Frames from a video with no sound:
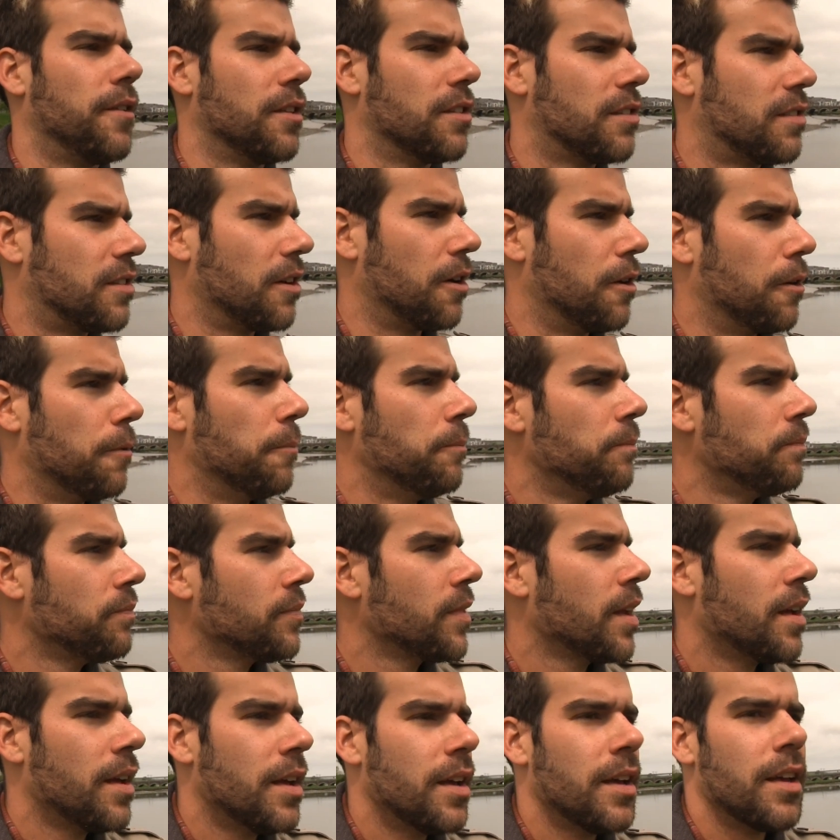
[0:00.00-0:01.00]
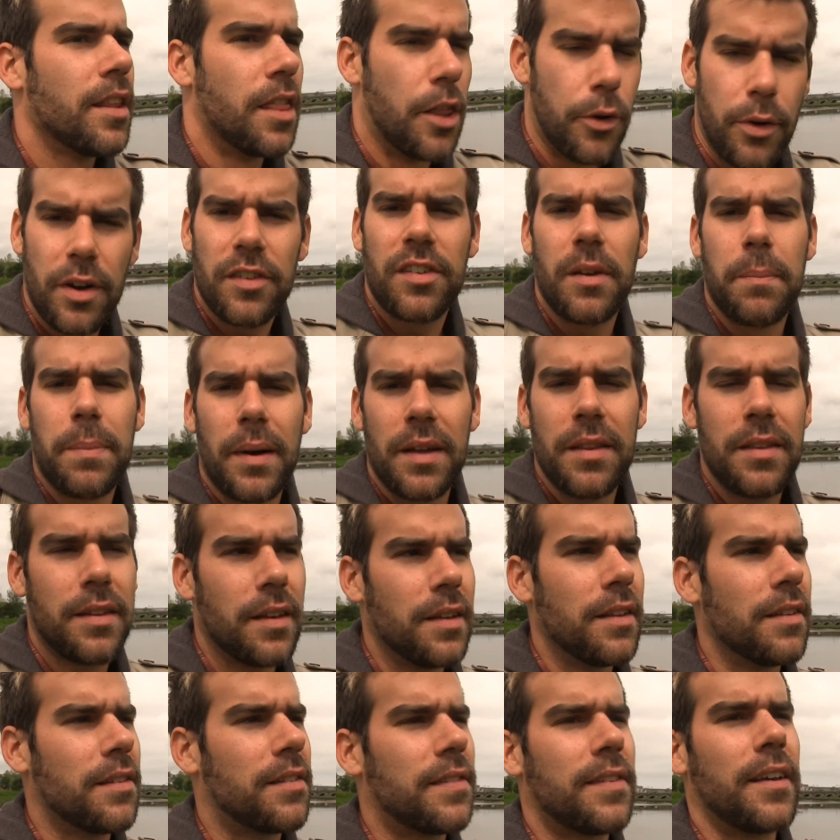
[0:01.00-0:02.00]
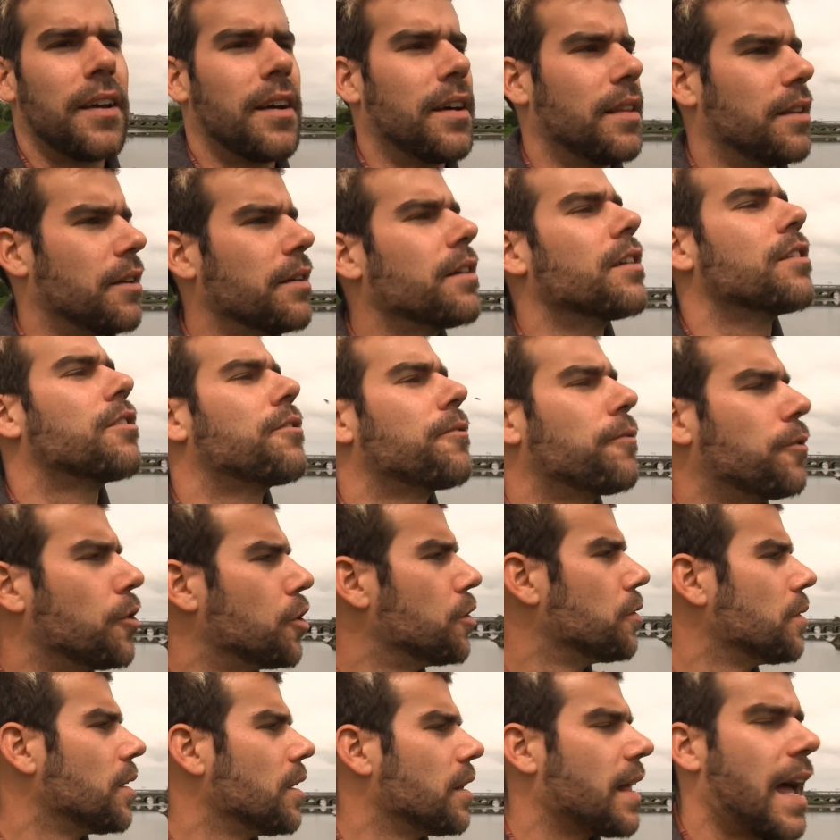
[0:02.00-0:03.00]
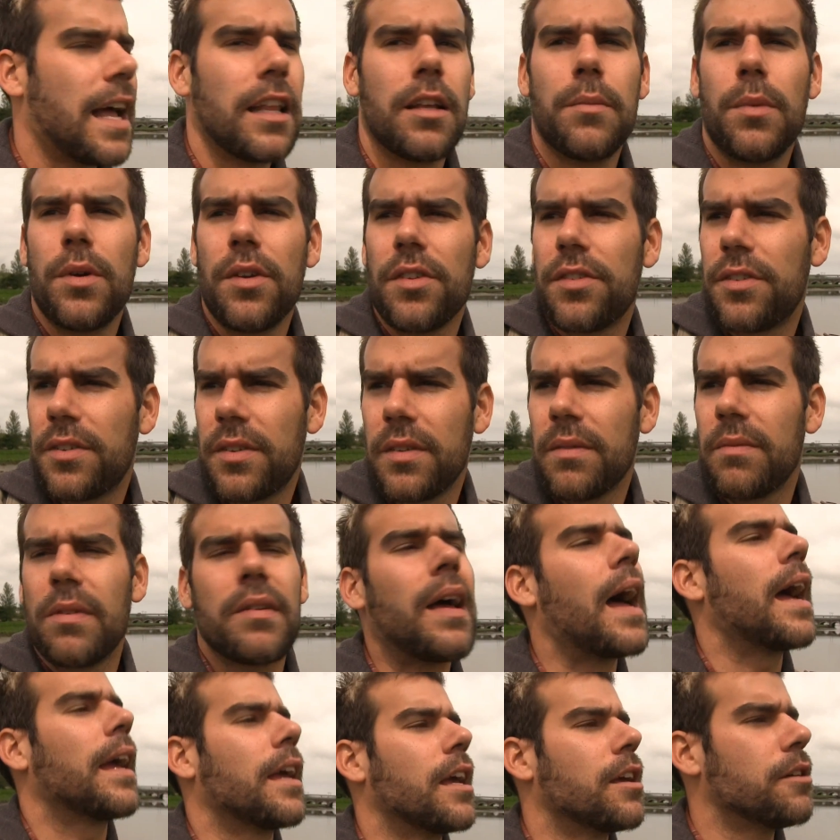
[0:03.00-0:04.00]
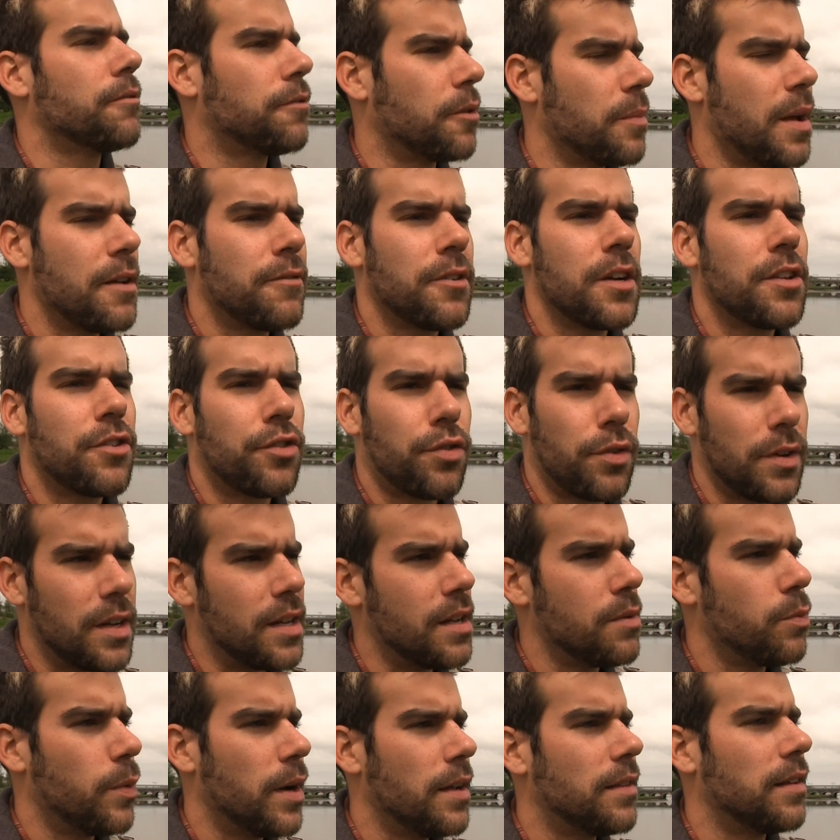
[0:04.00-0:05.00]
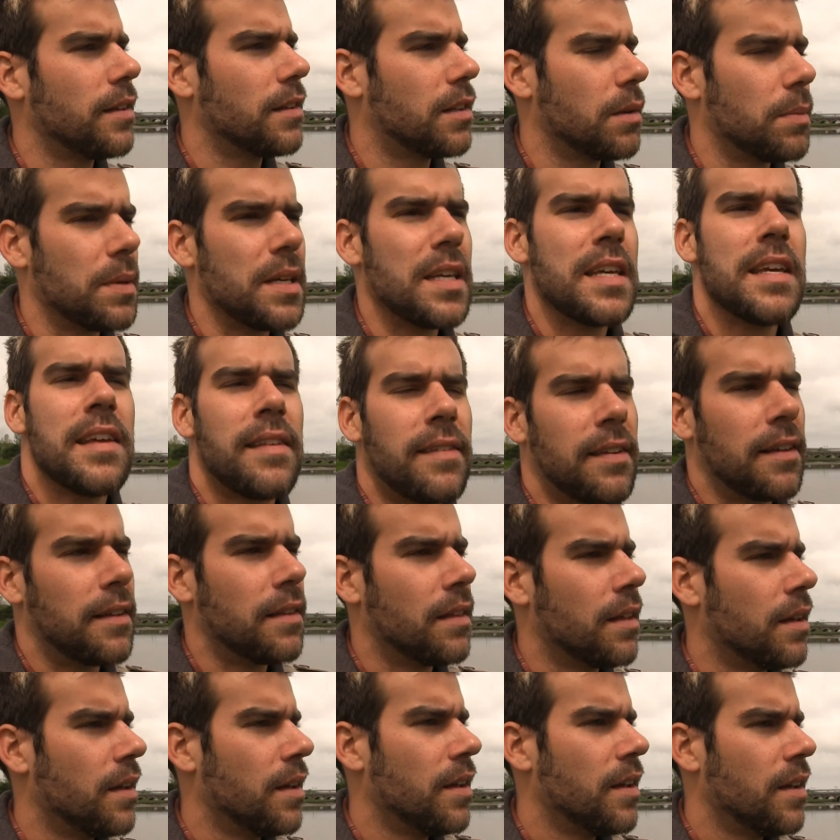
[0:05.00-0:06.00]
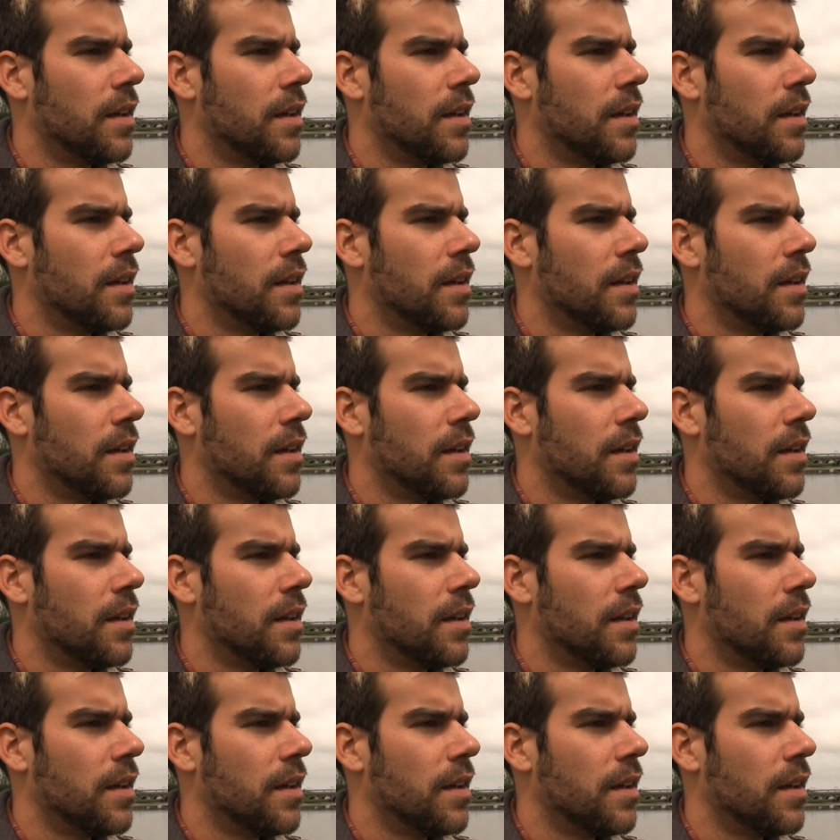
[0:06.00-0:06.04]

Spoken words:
And so there is abundance, there is fruit and animals hanging from every tree waiting to be eaten.